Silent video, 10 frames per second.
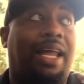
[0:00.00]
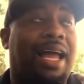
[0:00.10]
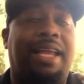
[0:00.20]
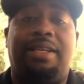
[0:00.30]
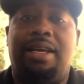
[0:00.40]

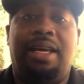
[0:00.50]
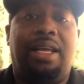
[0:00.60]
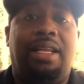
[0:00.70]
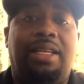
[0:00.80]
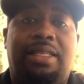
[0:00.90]
Like, I
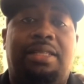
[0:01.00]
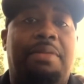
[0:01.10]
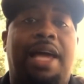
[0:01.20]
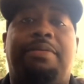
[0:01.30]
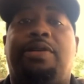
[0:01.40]
list
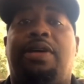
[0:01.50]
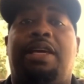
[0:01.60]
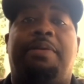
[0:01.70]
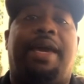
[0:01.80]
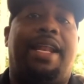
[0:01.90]
some items on
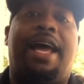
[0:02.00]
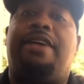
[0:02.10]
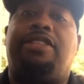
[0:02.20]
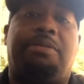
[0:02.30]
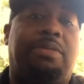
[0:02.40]
eBay and I
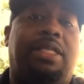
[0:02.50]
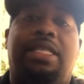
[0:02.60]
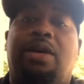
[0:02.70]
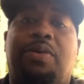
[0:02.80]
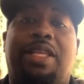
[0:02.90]
have something
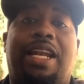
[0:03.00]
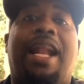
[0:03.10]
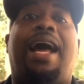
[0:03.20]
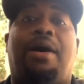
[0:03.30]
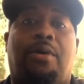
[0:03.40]
sell within
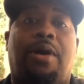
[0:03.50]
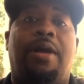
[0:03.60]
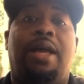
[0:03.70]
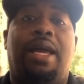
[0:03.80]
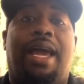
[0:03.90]
an hour,
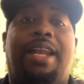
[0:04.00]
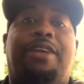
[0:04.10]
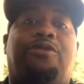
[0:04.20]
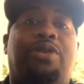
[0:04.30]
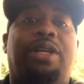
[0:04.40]

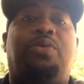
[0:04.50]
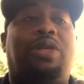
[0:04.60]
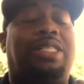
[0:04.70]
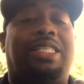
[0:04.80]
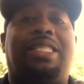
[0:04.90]
and it really
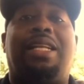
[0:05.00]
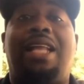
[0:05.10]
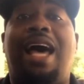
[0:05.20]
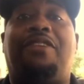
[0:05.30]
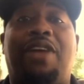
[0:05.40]
wasn't just a
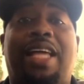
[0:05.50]
lot of